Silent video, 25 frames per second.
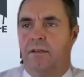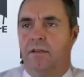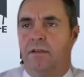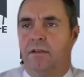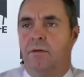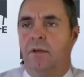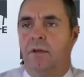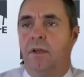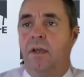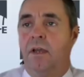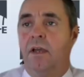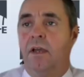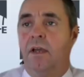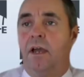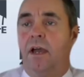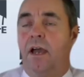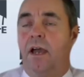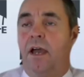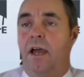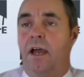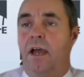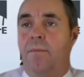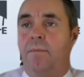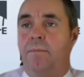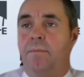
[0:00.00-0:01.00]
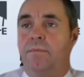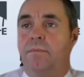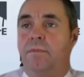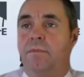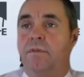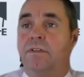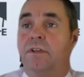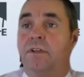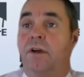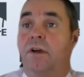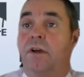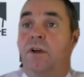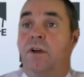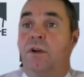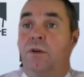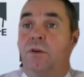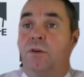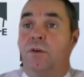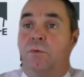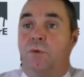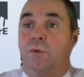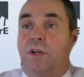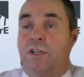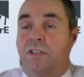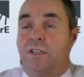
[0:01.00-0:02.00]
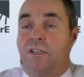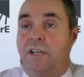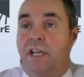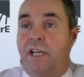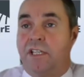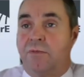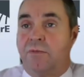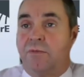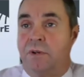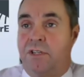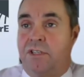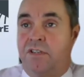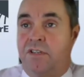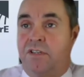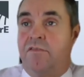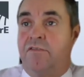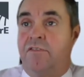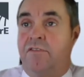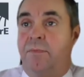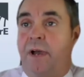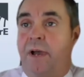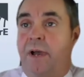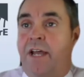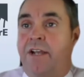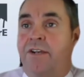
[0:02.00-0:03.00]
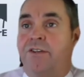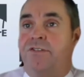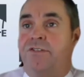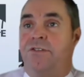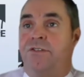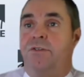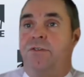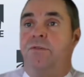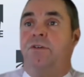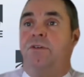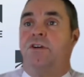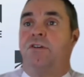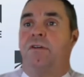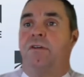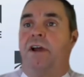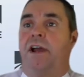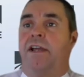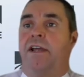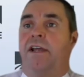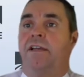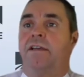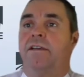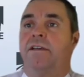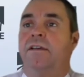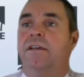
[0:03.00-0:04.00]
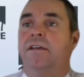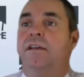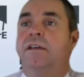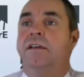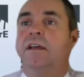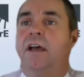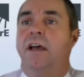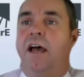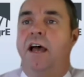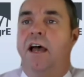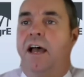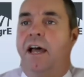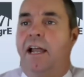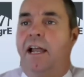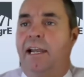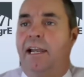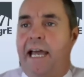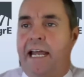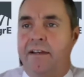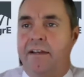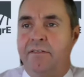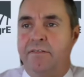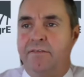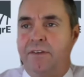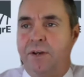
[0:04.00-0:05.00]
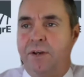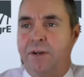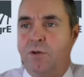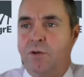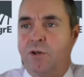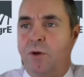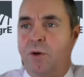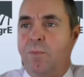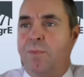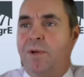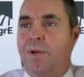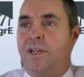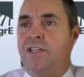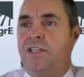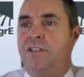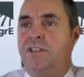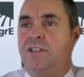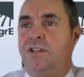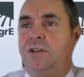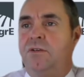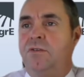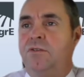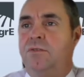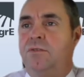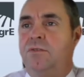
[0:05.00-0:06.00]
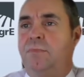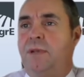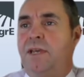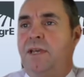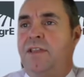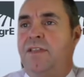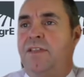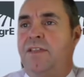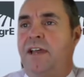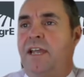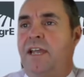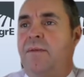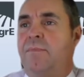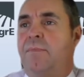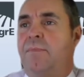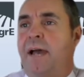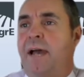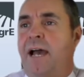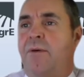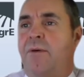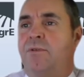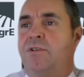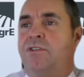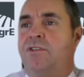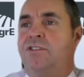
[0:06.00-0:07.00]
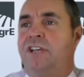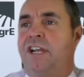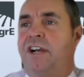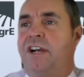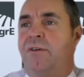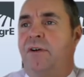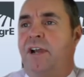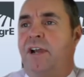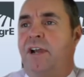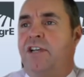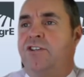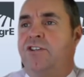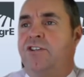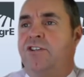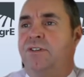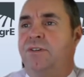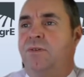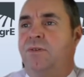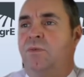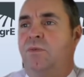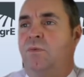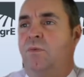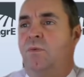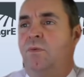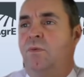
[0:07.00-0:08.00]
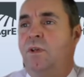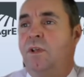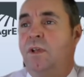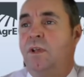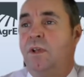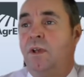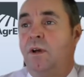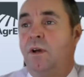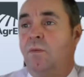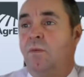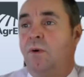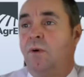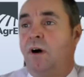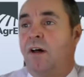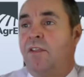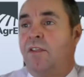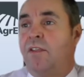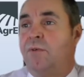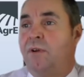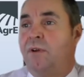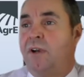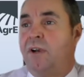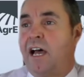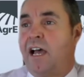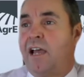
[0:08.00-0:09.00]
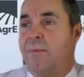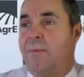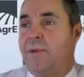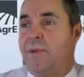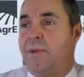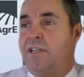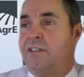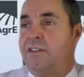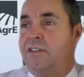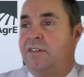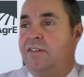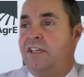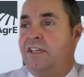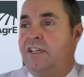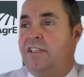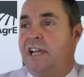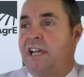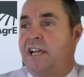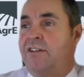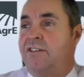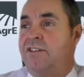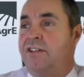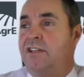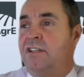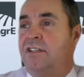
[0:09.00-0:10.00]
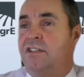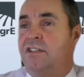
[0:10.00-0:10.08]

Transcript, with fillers: you. Um, so next question from Andrew Cragg. Uh, landfill companies use methane powered generation. While the reliability of these engines